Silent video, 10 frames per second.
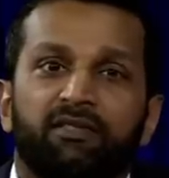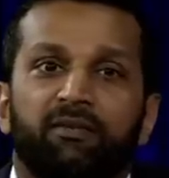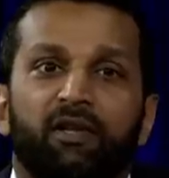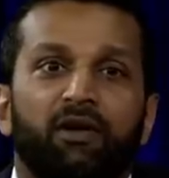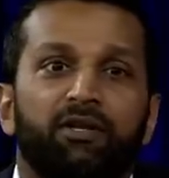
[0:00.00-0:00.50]
some
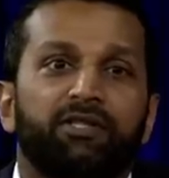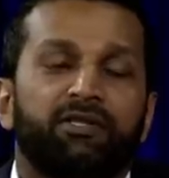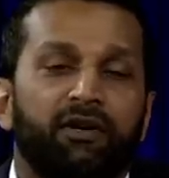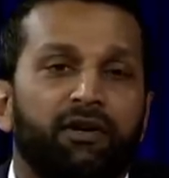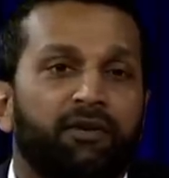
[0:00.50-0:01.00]
of the
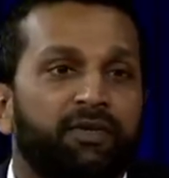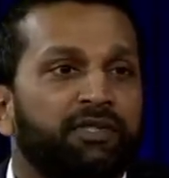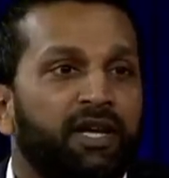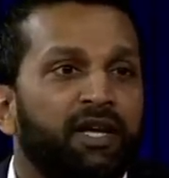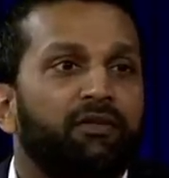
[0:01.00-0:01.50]
largest terror
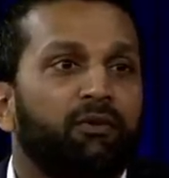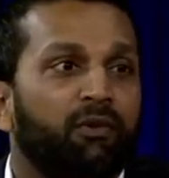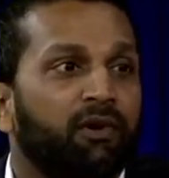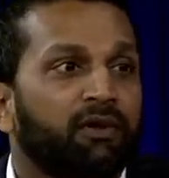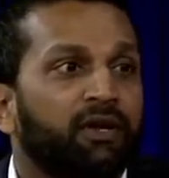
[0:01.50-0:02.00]
networks in the
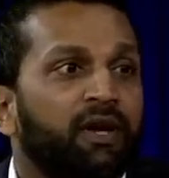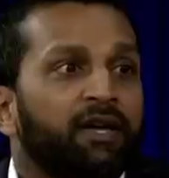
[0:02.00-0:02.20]
world.